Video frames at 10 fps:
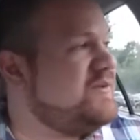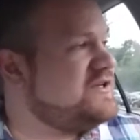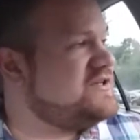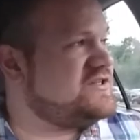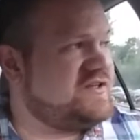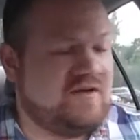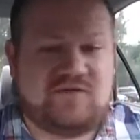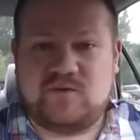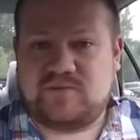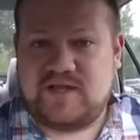Which if
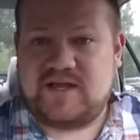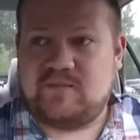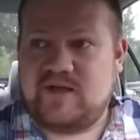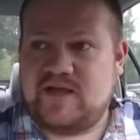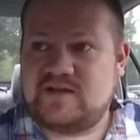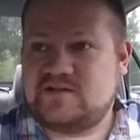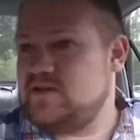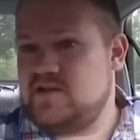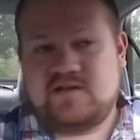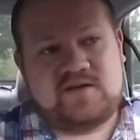you play in a band,
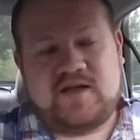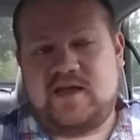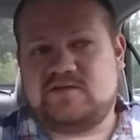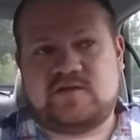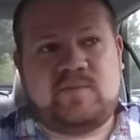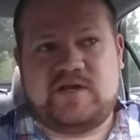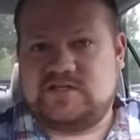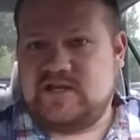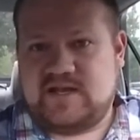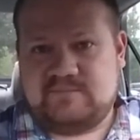hey, somebody's
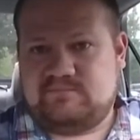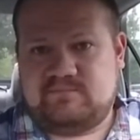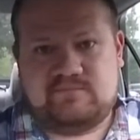got to